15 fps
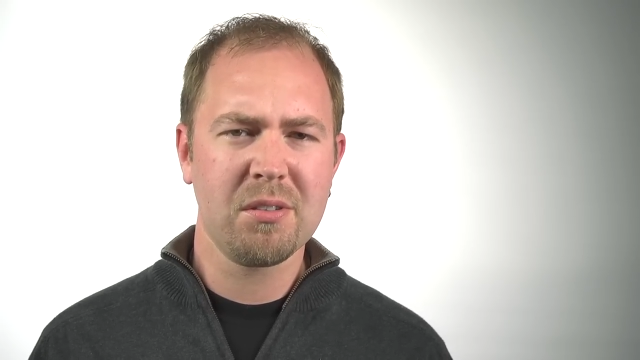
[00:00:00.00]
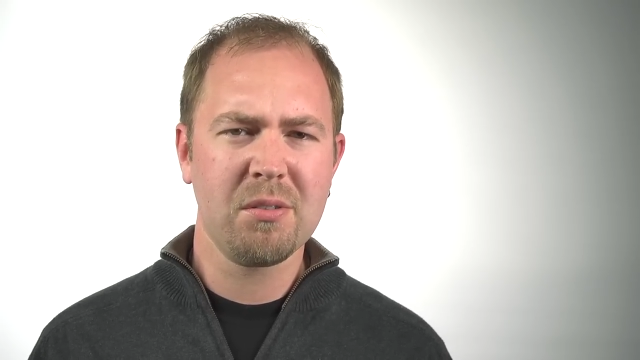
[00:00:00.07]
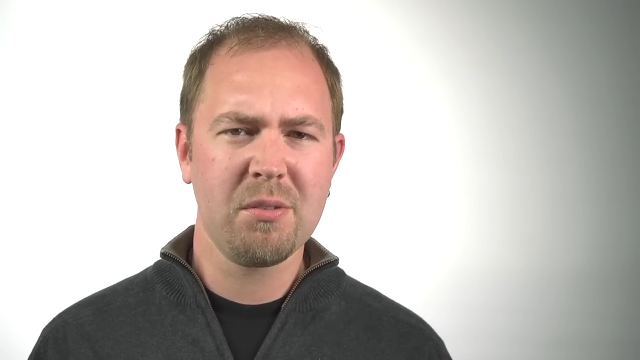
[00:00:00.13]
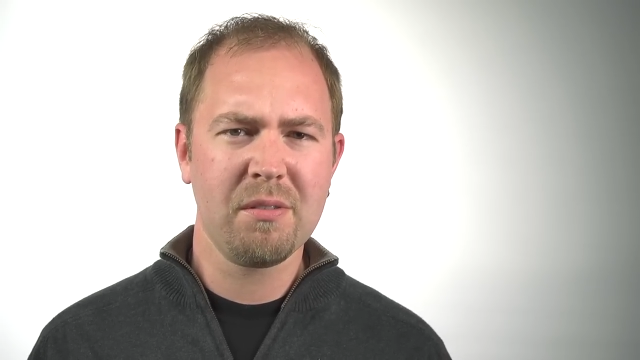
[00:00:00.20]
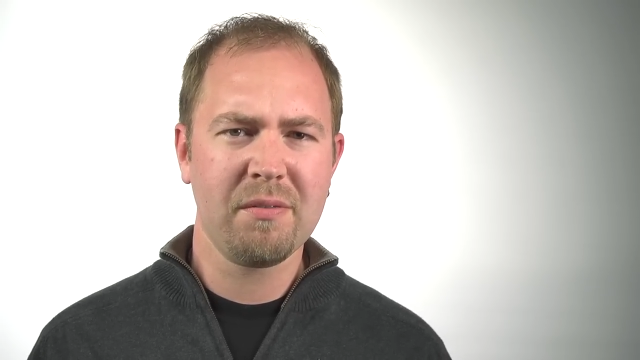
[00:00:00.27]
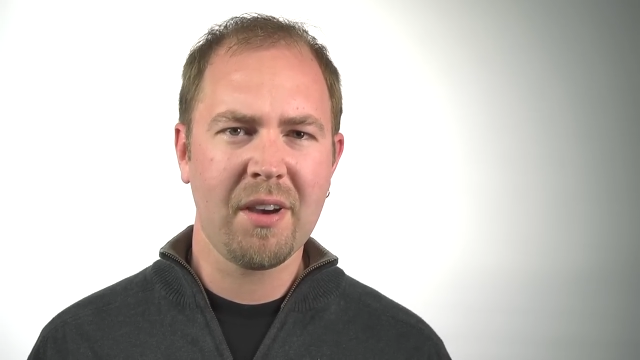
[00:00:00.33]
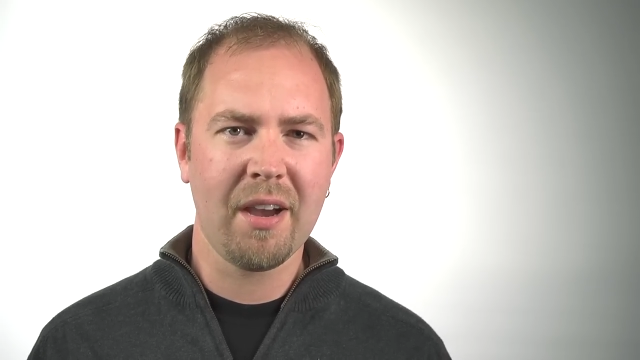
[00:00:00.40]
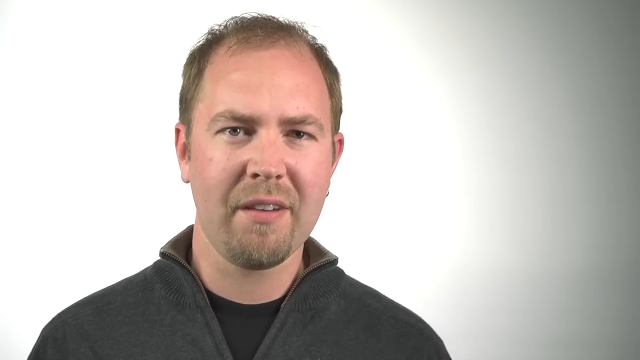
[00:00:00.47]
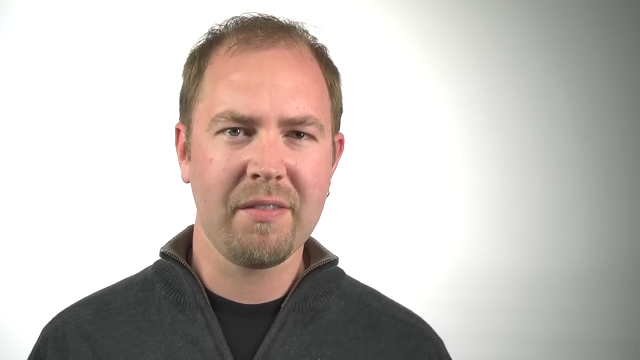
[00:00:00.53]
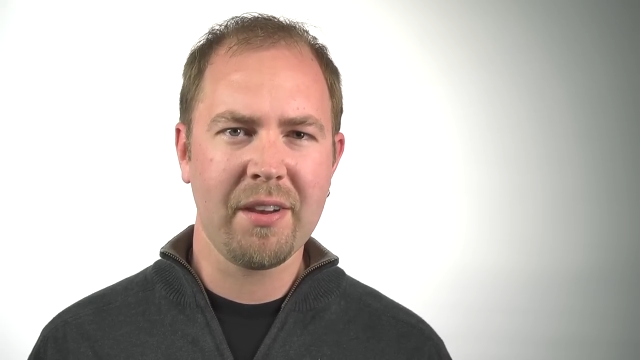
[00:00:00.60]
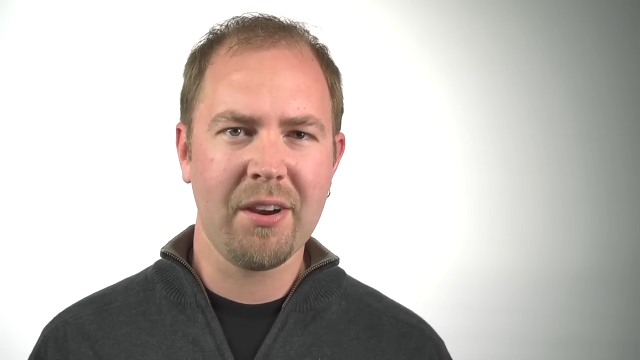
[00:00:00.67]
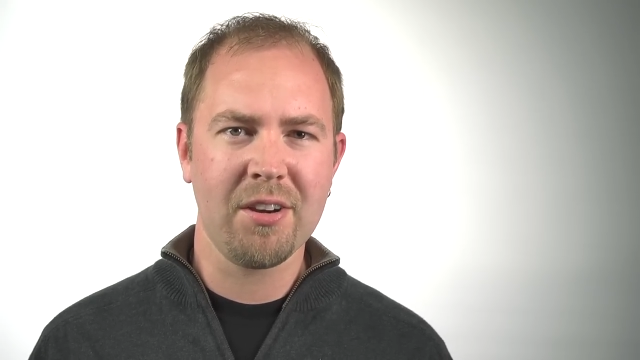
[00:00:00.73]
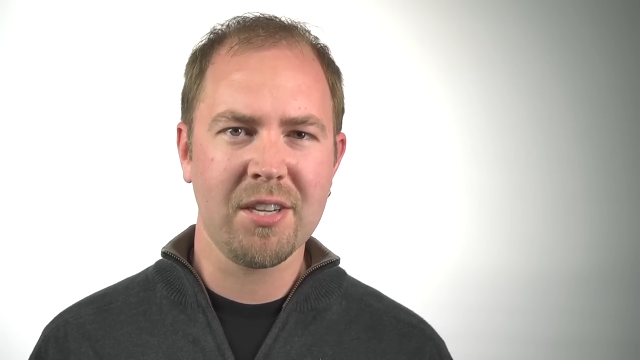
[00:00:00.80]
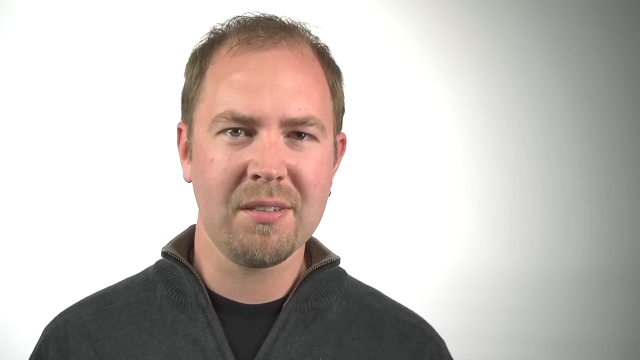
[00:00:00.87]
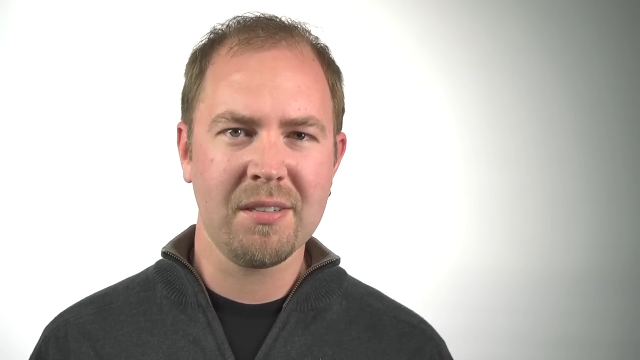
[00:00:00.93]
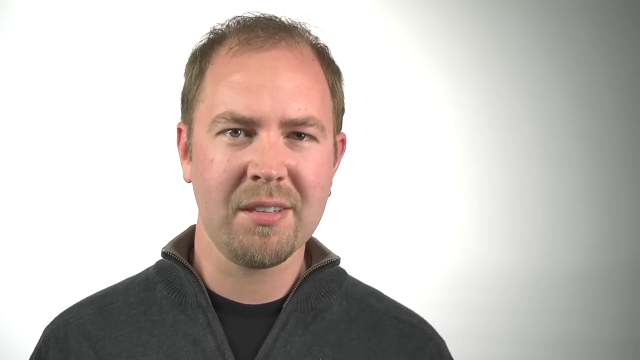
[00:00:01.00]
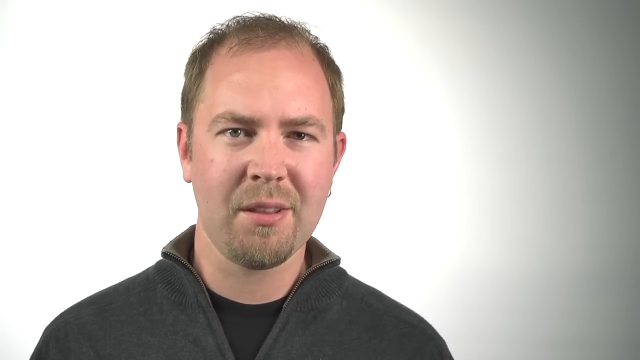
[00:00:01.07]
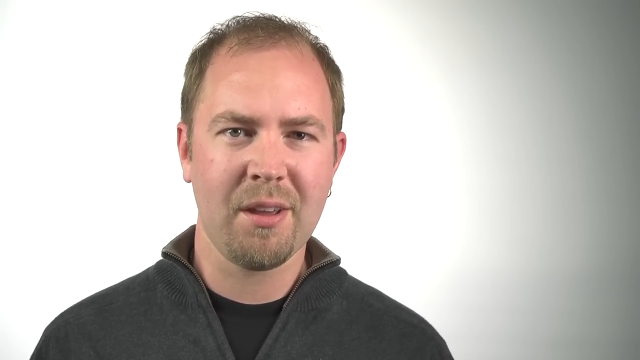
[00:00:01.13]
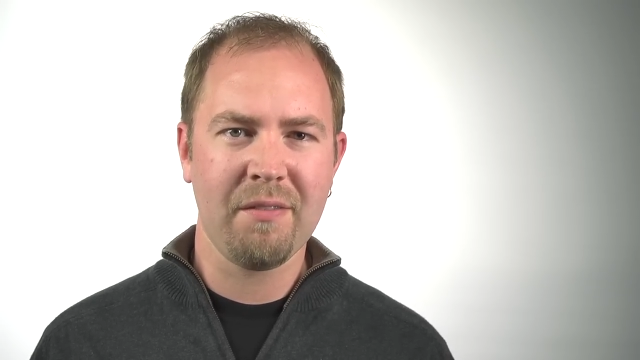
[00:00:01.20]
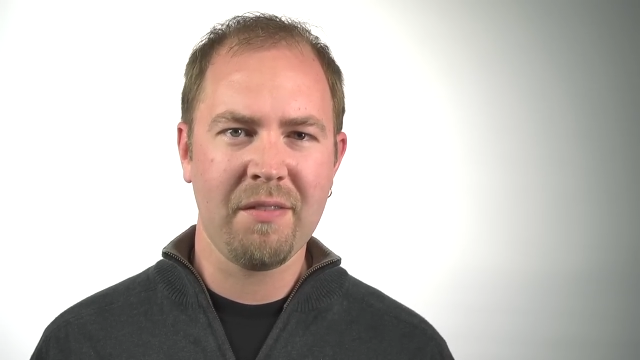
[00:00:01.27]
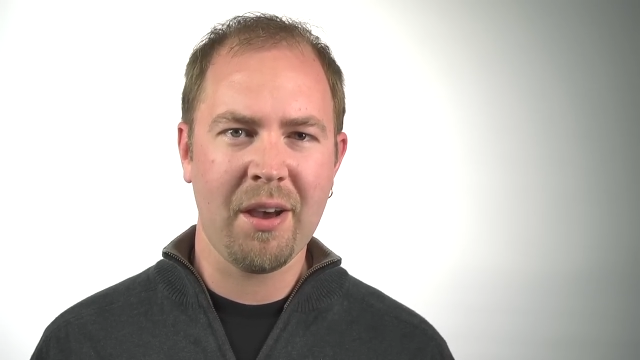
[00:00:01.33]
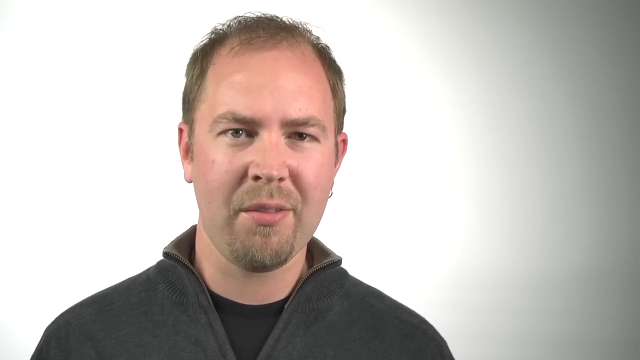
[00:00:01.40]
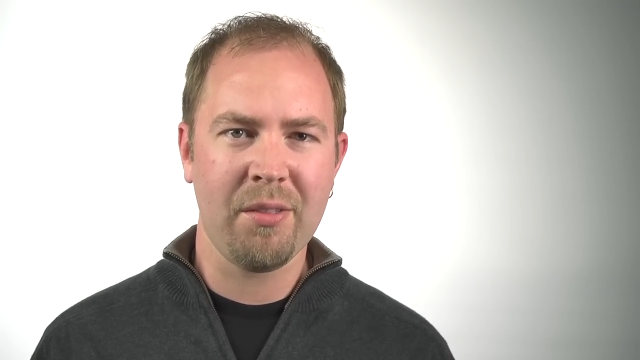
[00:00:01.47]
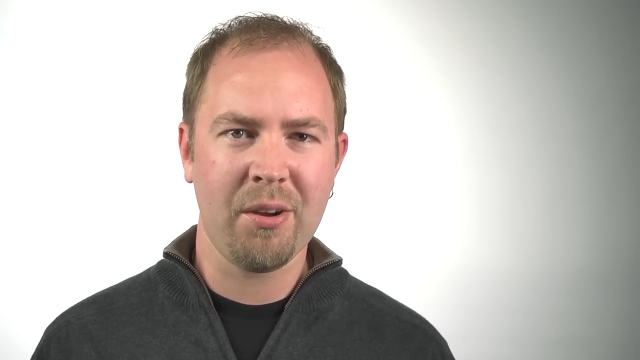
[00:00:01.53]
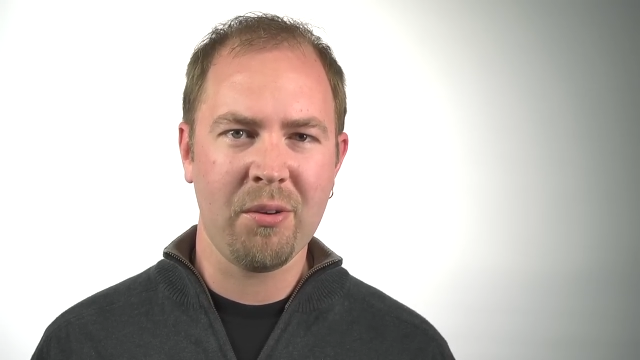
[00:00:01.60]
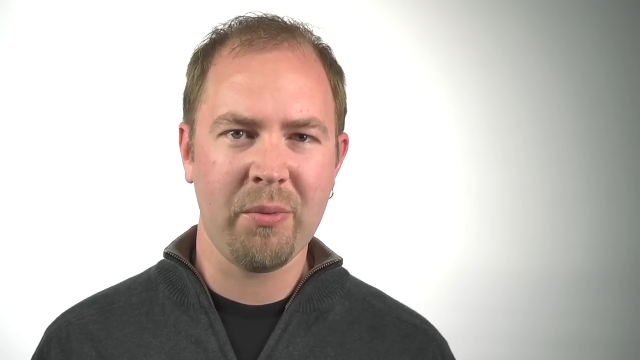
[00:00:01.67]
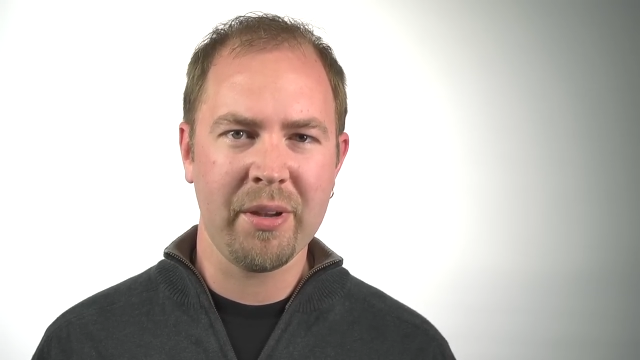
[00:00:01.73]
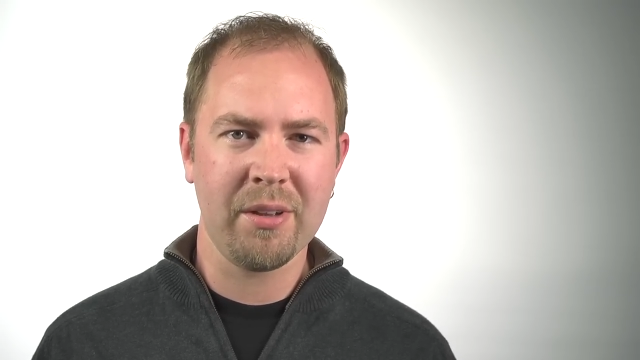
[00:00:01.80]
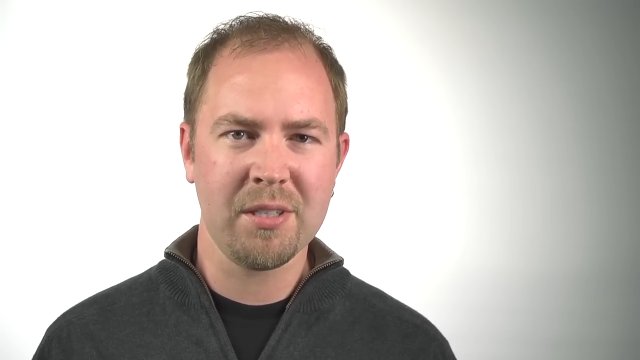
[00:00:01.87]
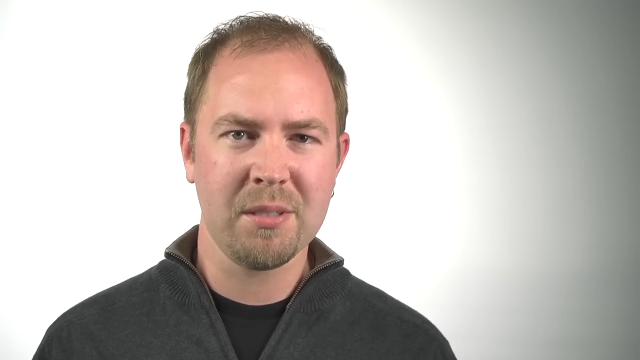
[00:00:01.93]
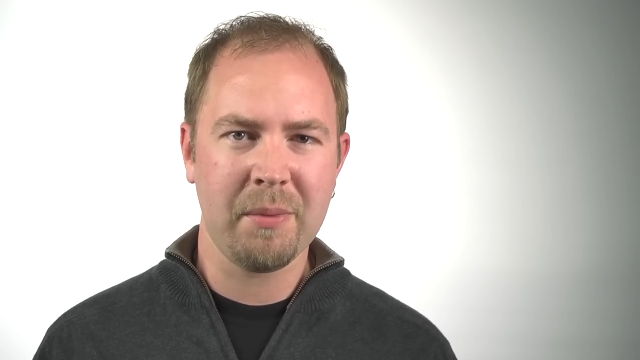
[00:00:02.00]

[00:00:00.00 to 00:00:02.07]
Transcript: two to five years until they found their real